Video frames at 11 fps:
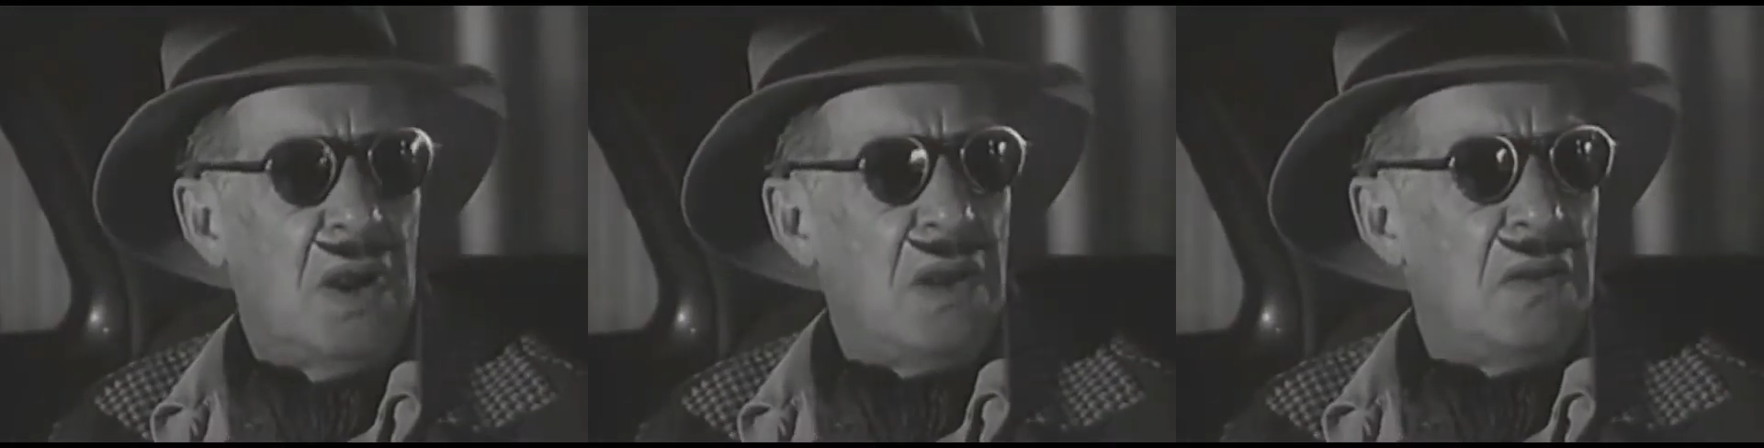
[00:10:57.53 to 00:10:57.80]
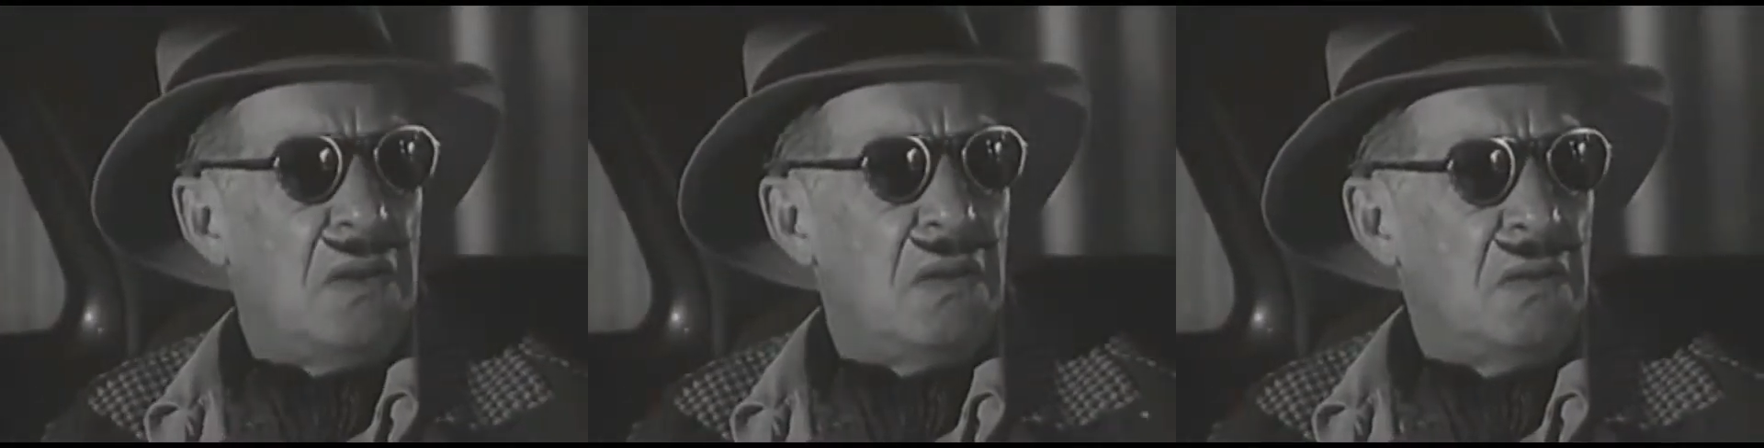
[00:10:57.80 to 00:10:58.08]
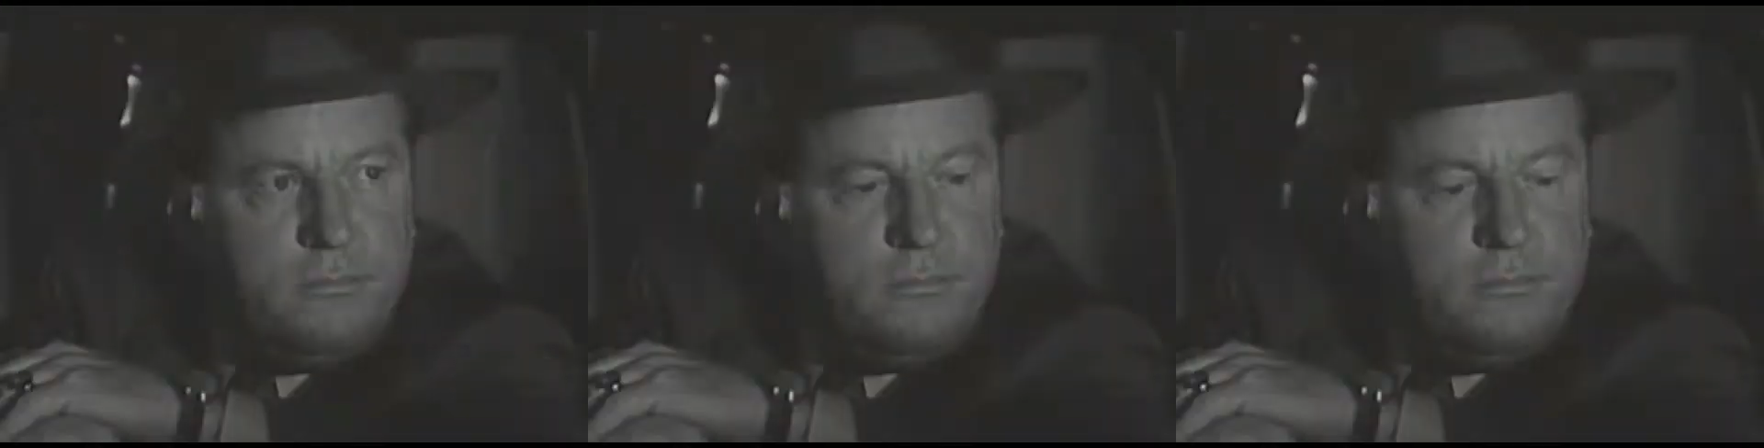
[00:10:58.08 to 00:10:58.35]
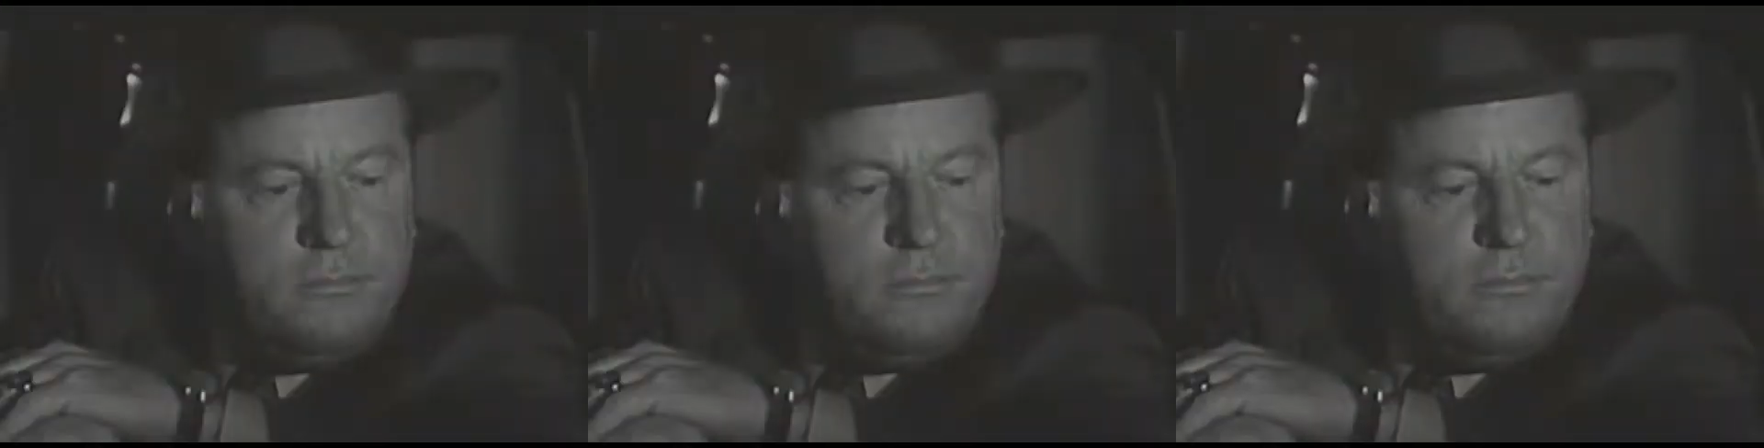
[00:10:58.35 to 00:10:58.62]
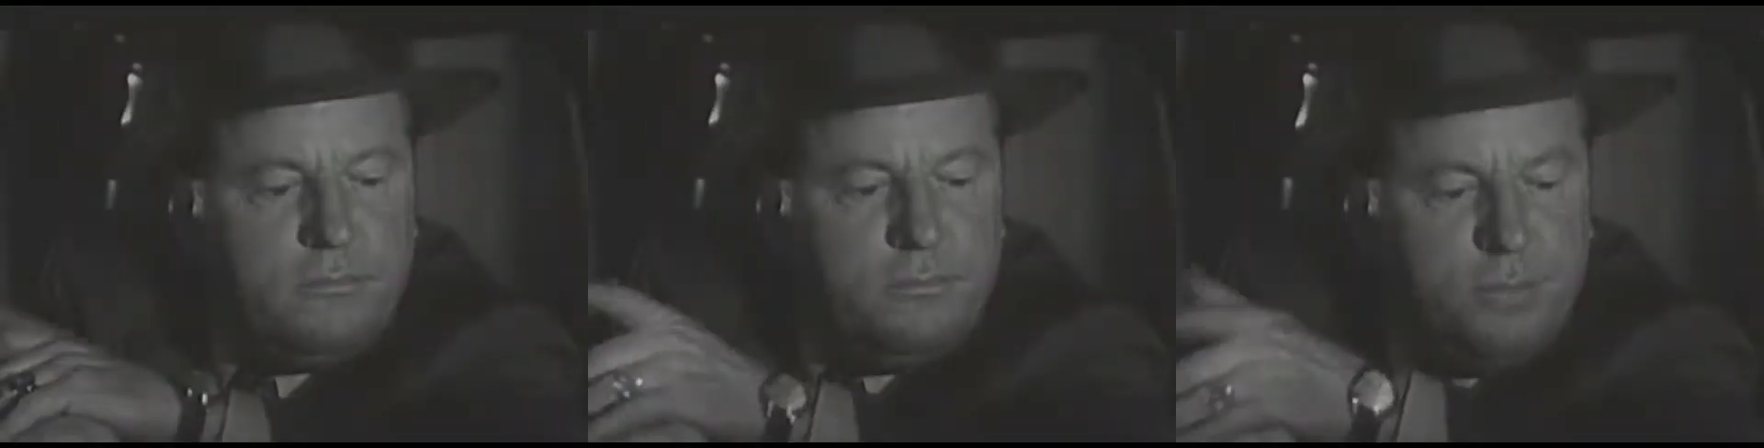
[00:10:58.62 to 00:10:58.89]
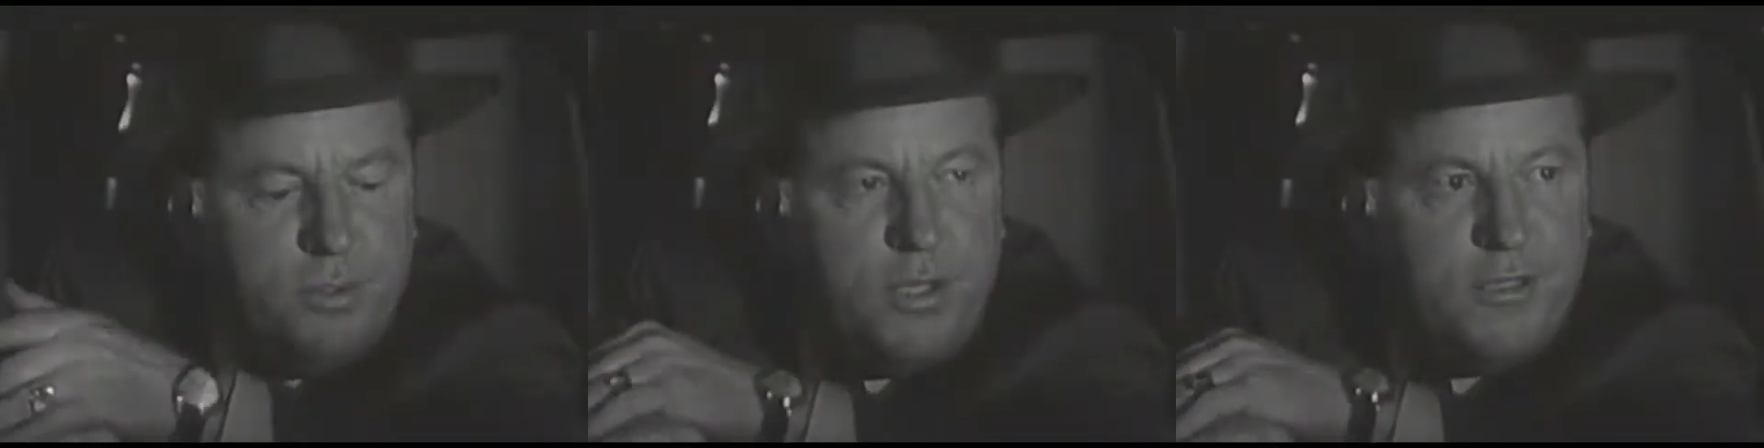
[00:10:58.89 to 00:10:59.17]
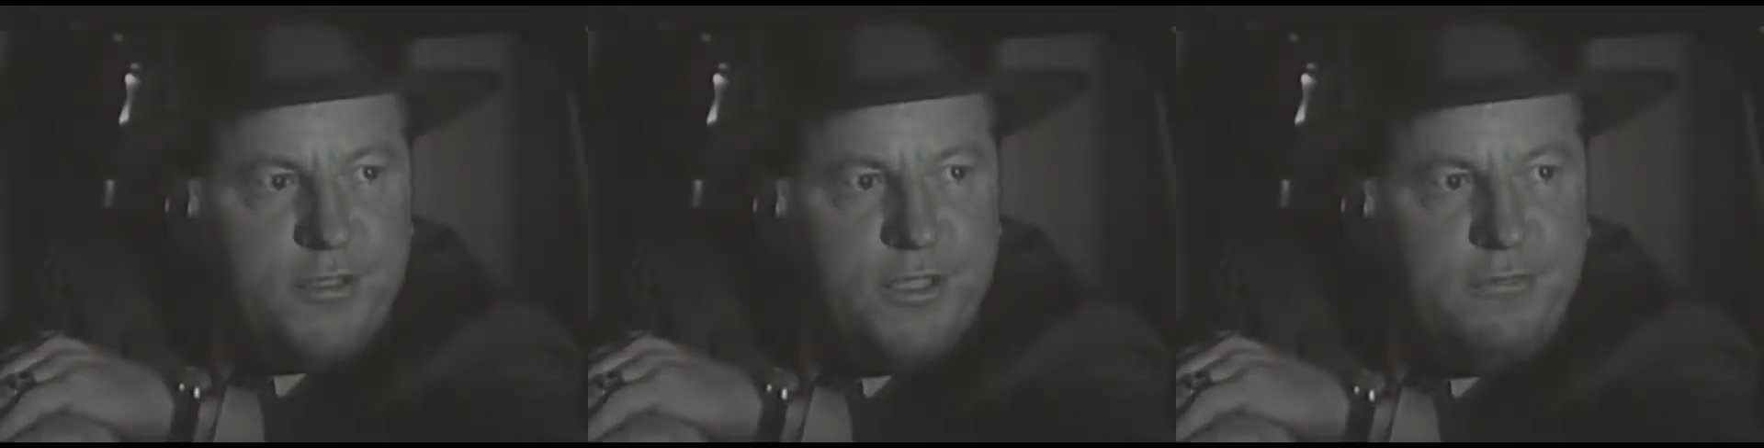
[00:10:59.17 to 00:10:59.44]
right. Put
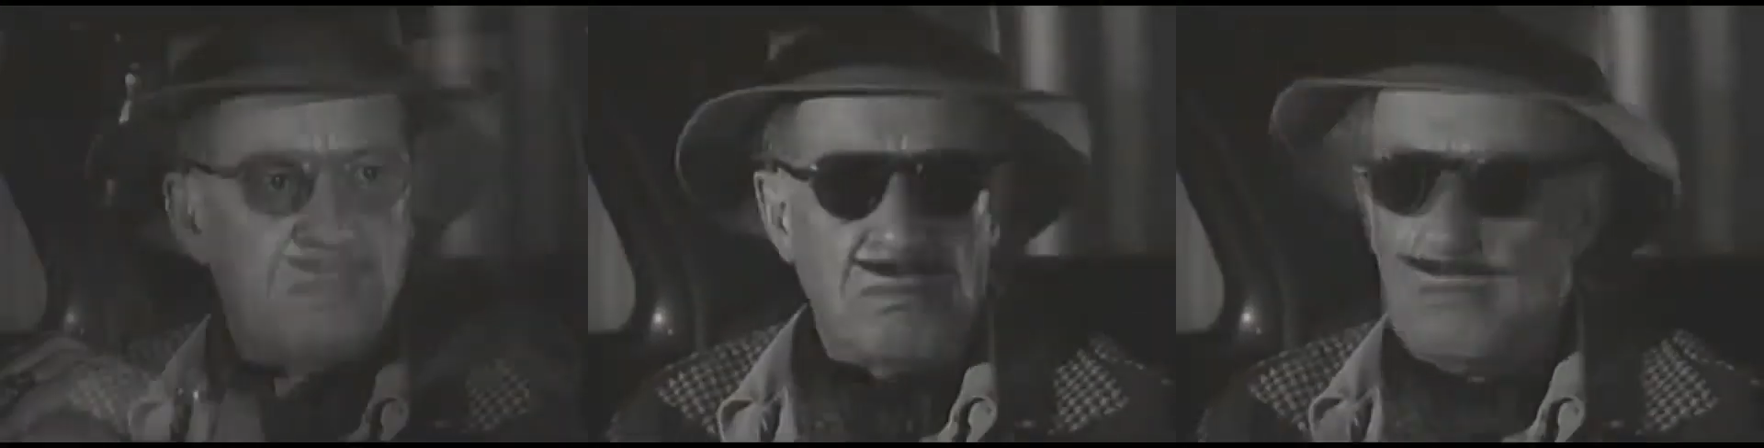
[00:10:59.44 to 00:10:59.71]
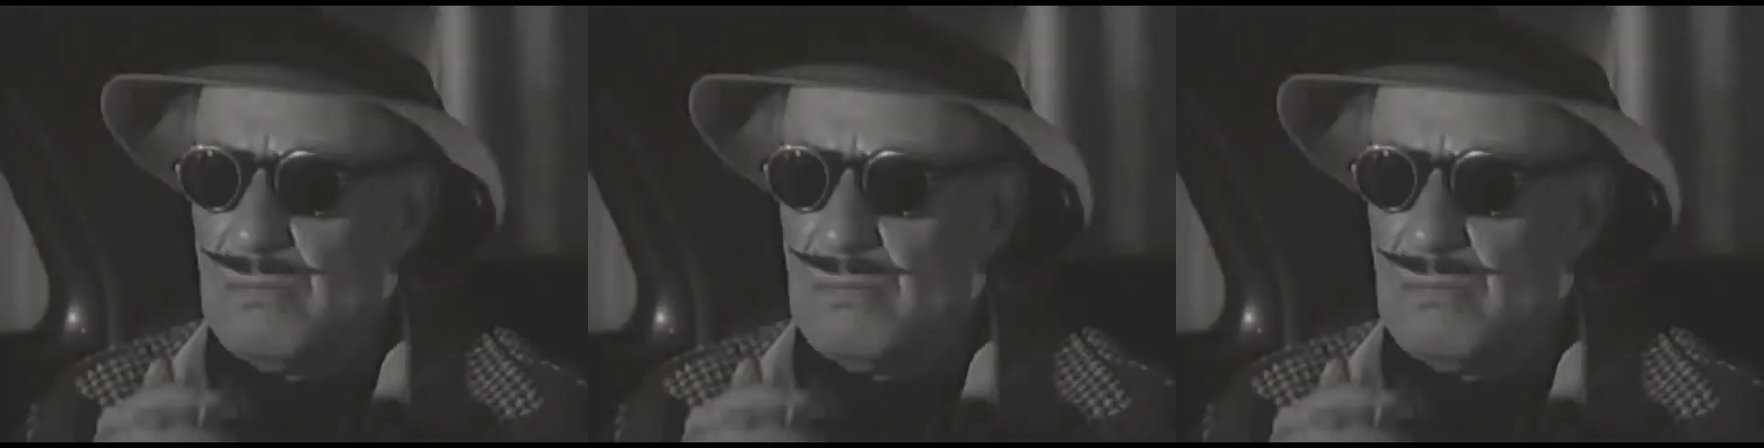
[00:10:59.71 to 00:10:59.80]
down the seat.